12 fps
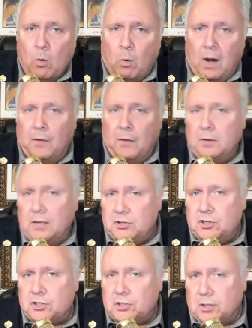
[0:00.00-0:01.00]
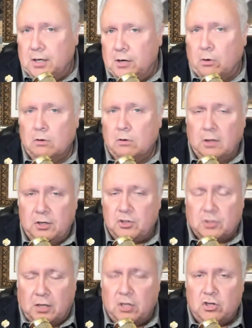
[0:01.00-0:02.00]
while the
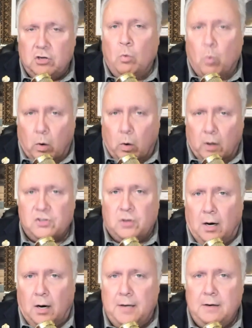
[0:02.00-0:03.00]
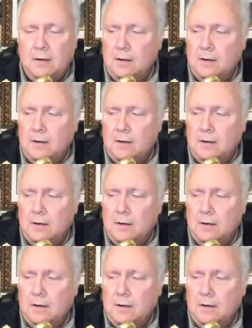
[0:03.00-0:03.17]
legislation works on